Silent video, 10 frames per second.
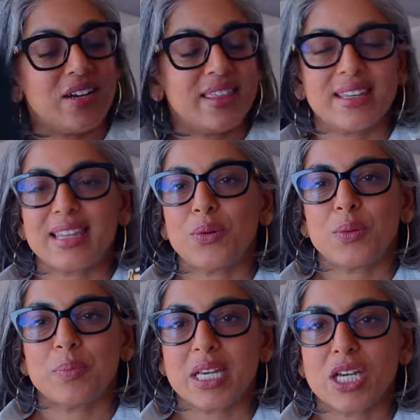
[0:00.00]
I think that
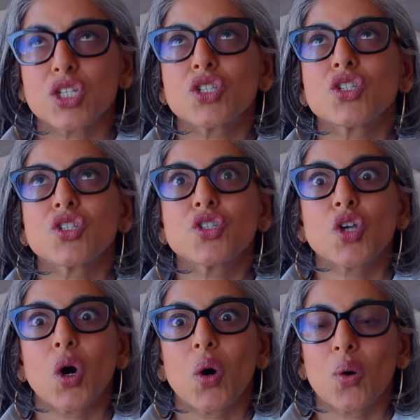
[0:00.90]
would be
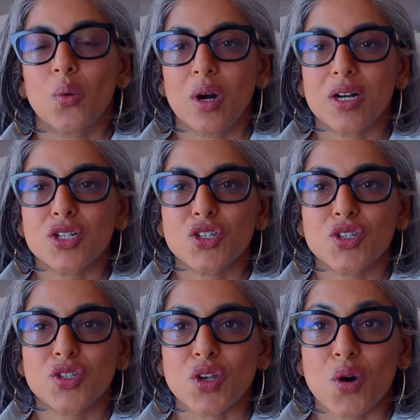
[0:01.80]
so,
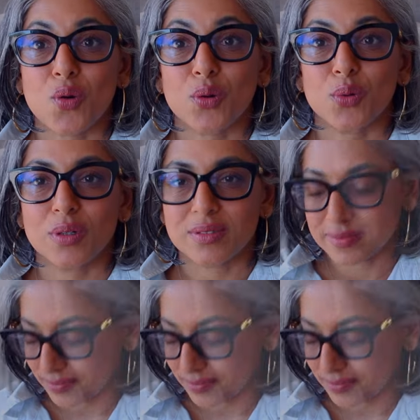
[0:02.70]
so cool.